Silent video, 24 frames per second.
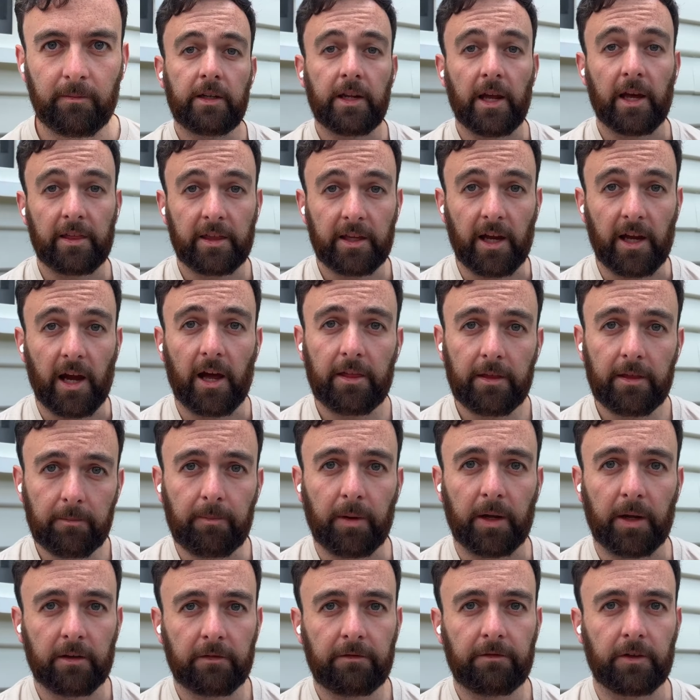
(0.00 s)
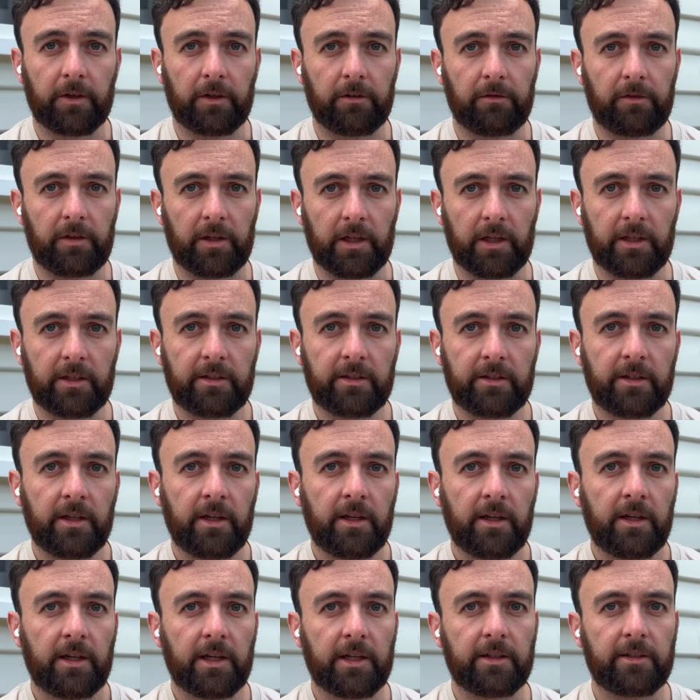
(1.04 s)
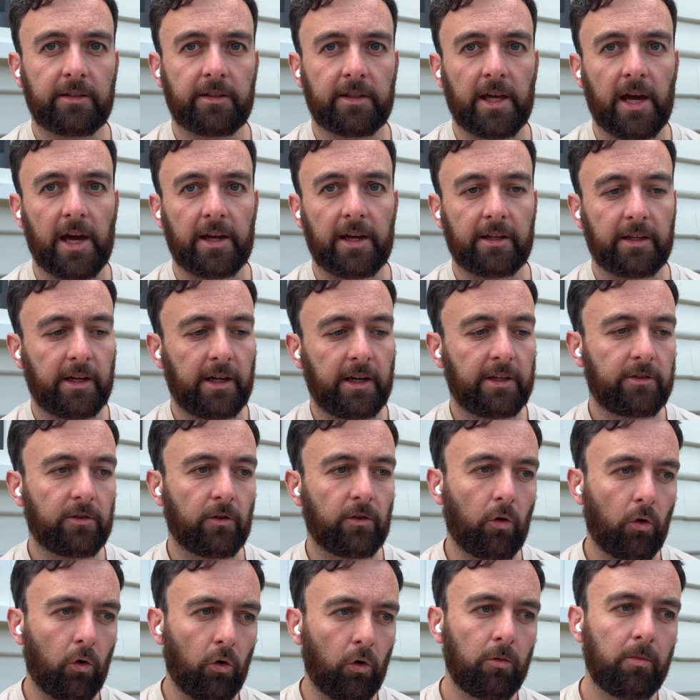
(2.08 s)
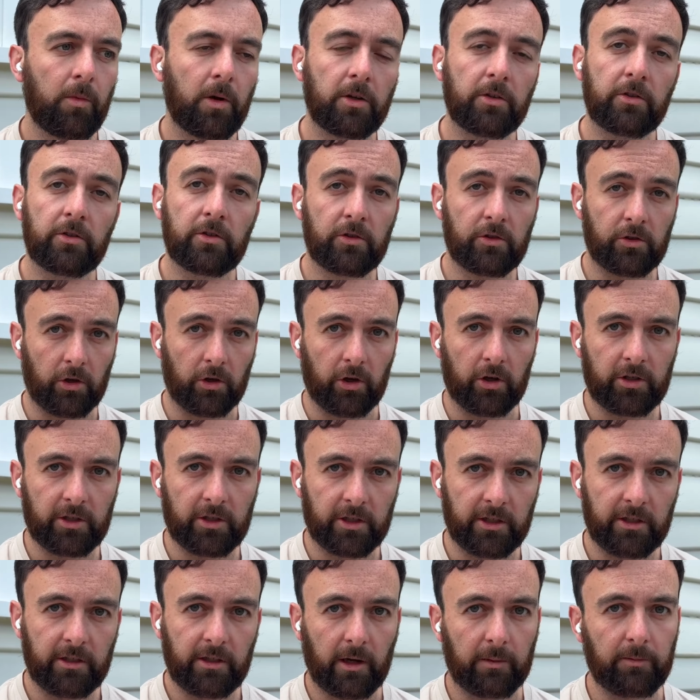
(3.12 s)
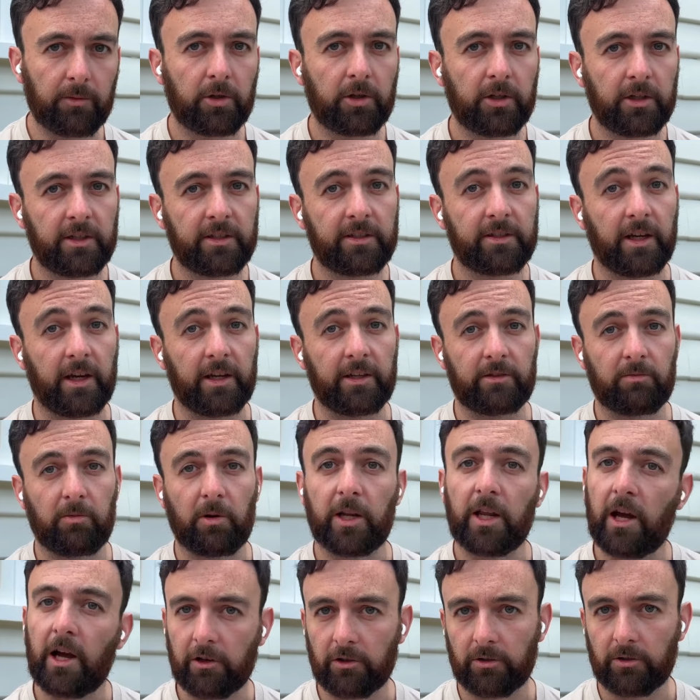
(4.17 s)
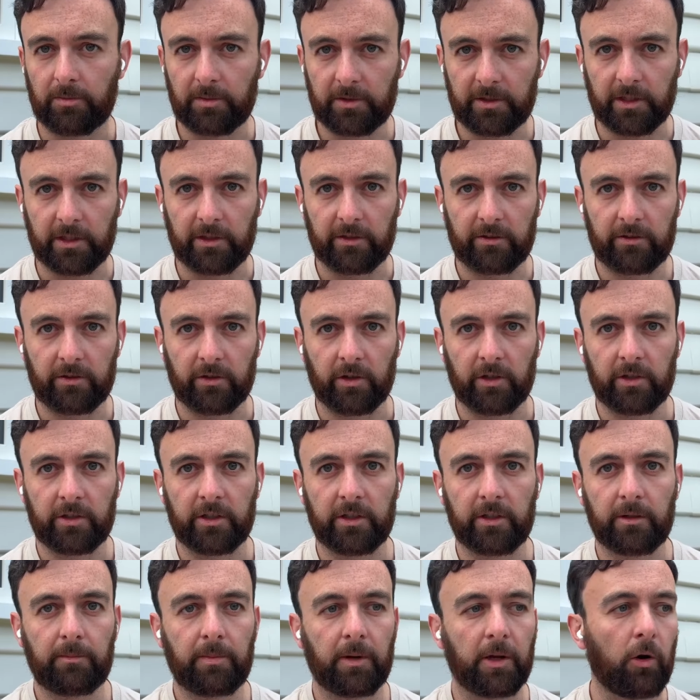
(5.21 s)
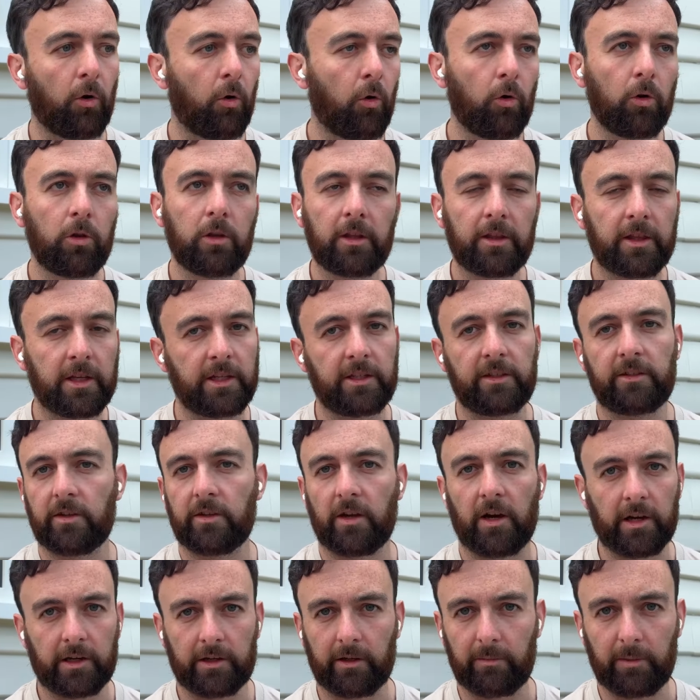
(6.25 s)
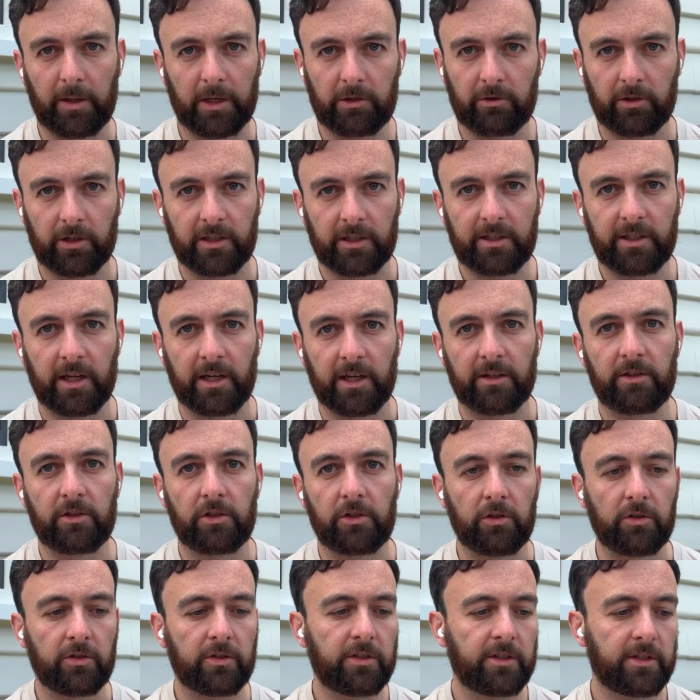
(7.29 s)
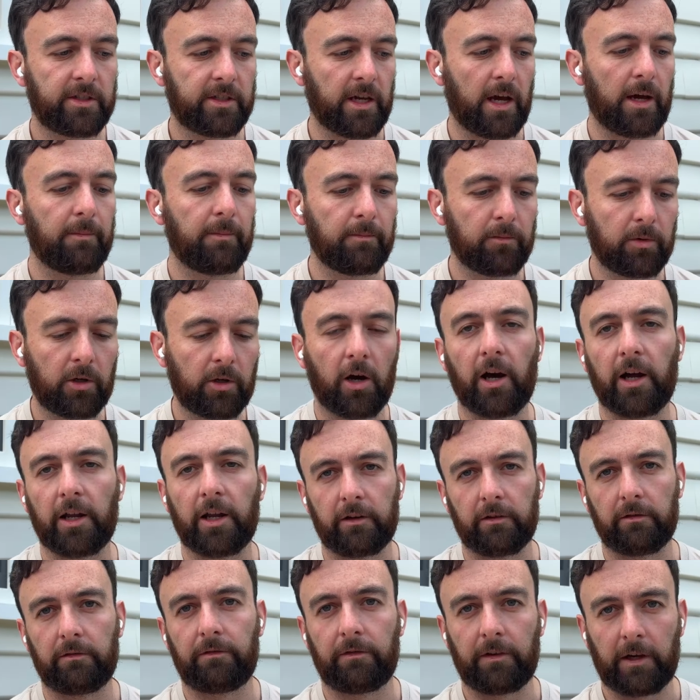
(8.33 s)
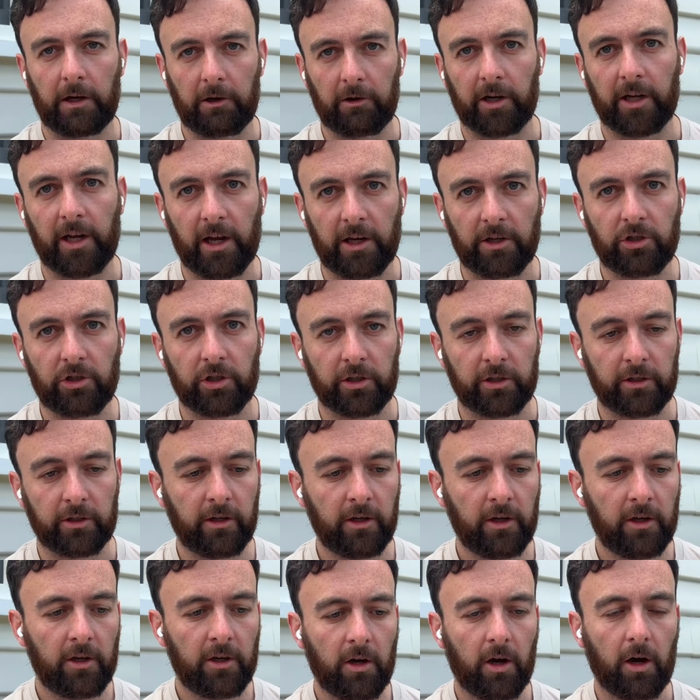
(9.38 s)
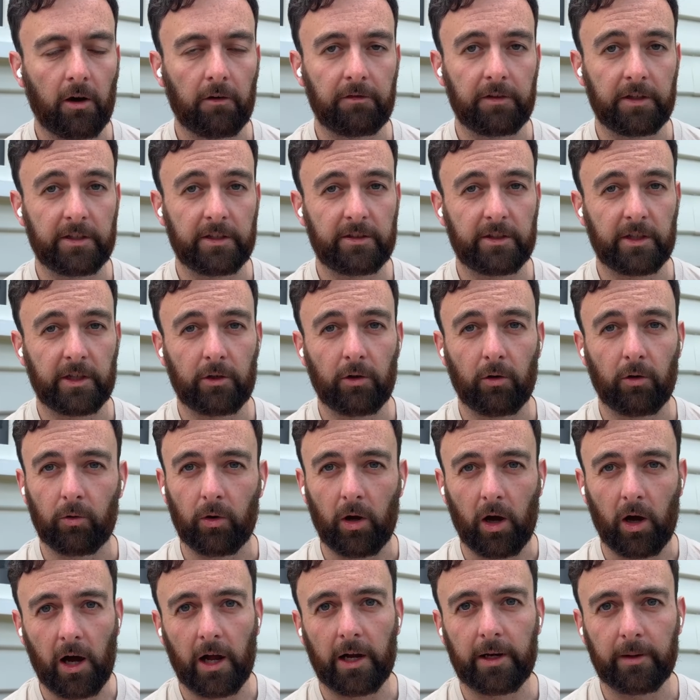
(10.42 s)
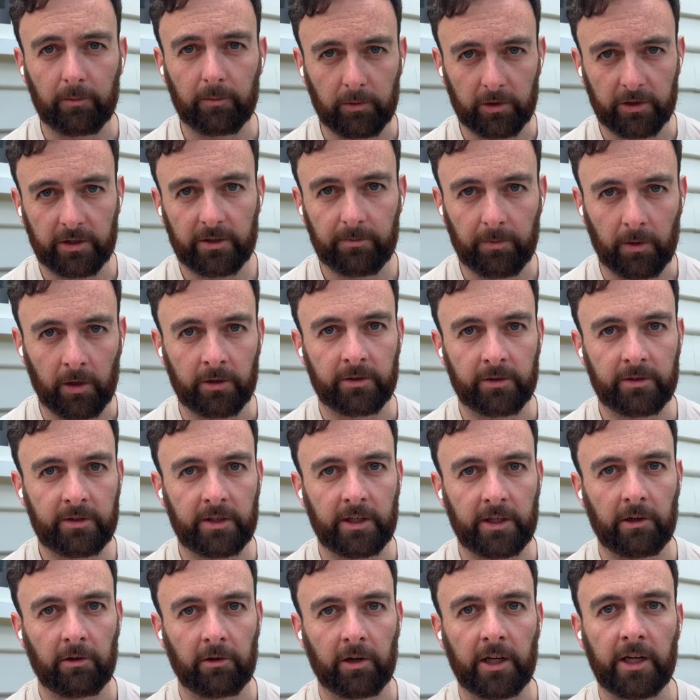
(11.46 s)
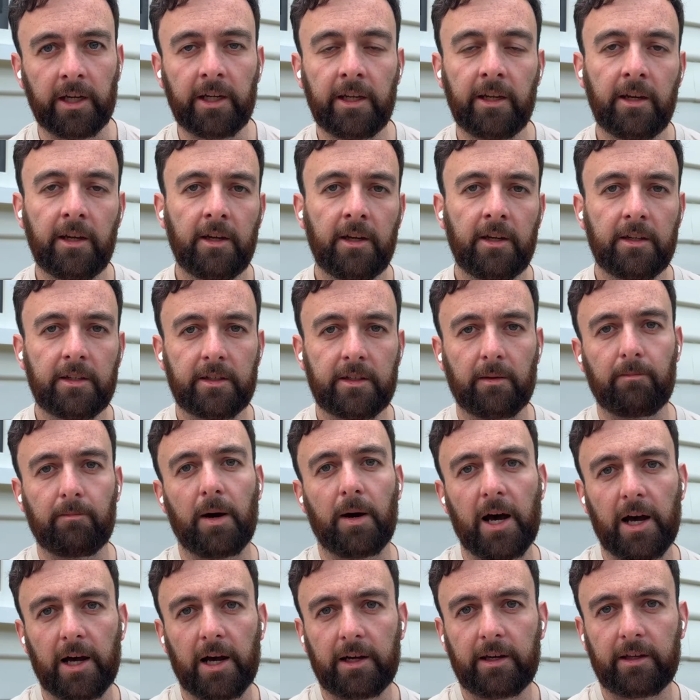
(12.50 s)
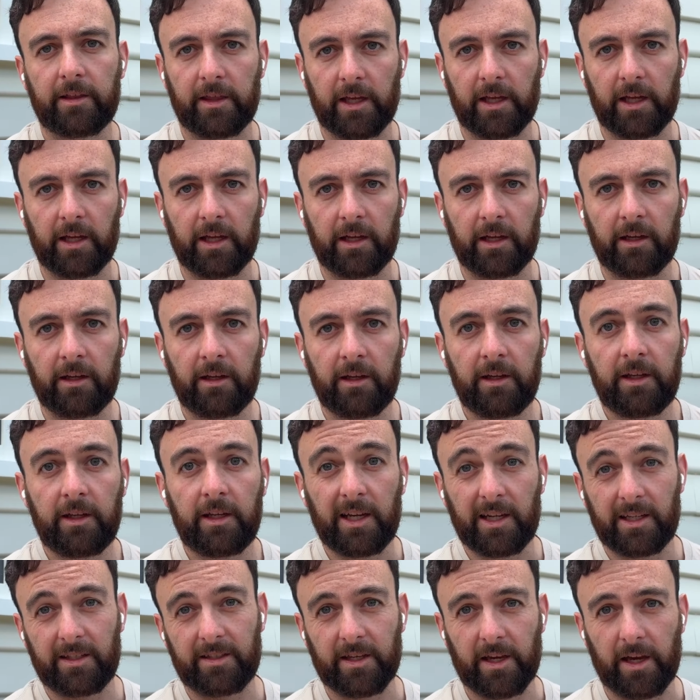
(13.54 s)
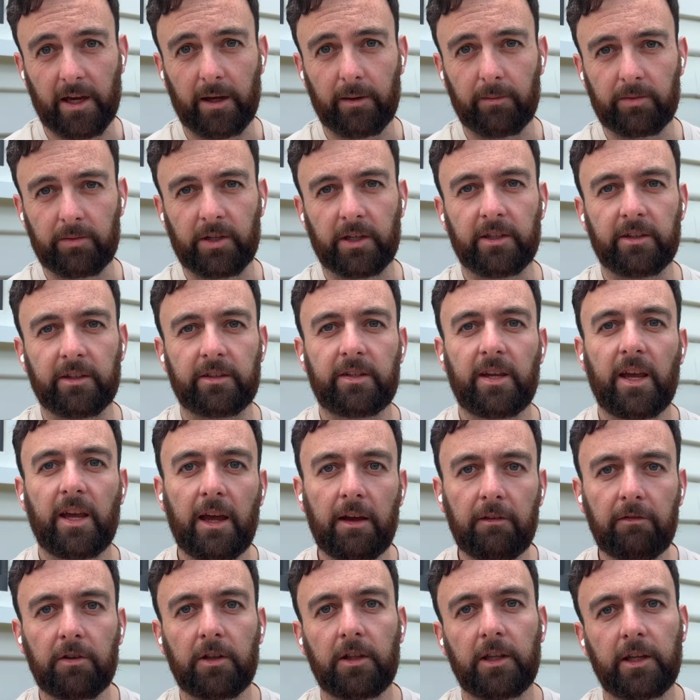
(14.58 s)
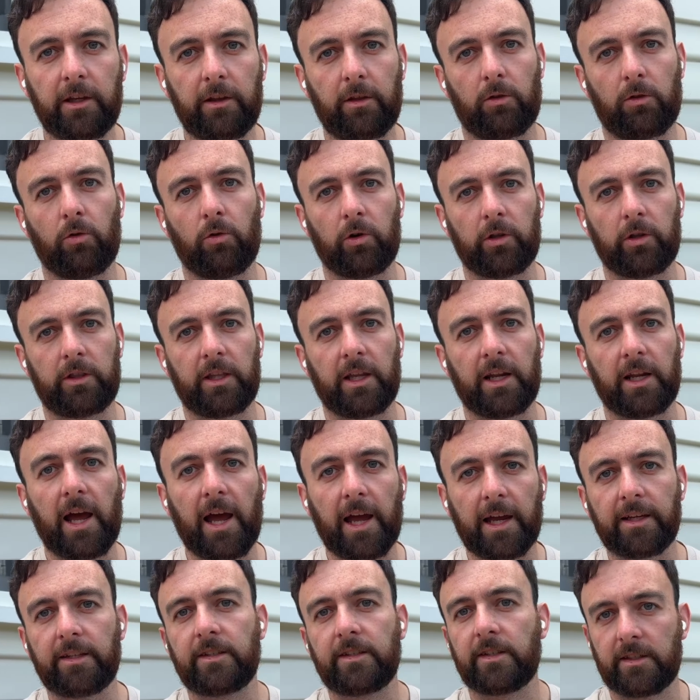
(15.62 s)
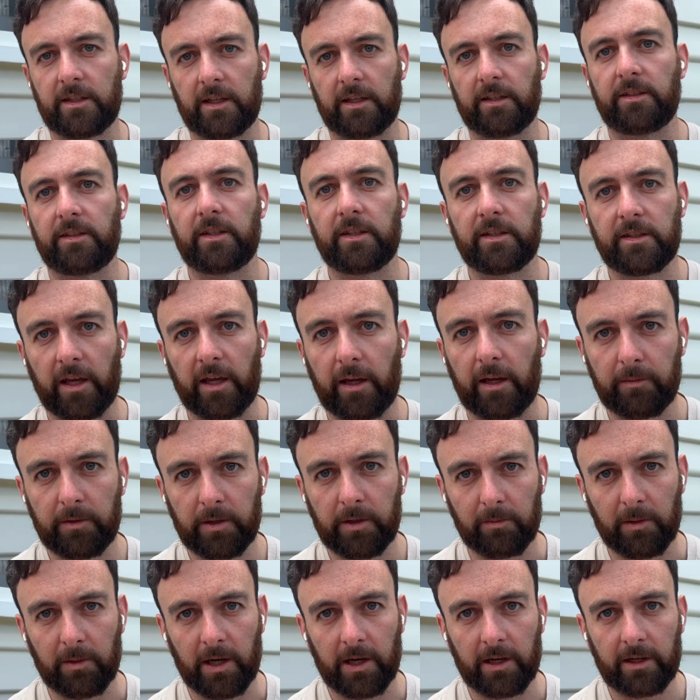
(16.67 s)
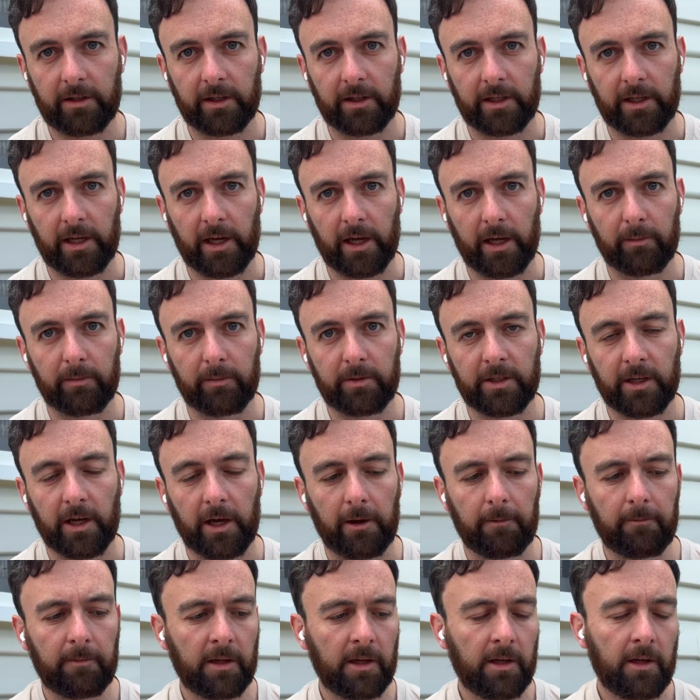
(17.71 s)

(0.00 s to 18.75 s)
Now, the other benefit of this is that it's almost certain, I'm not going to say it's 100% certain, but all of these psychometric tests use some kind of variation of this thing called item response theory to mark their exams. And it's heavily thought that ACER does the same to mark the GAMSAT.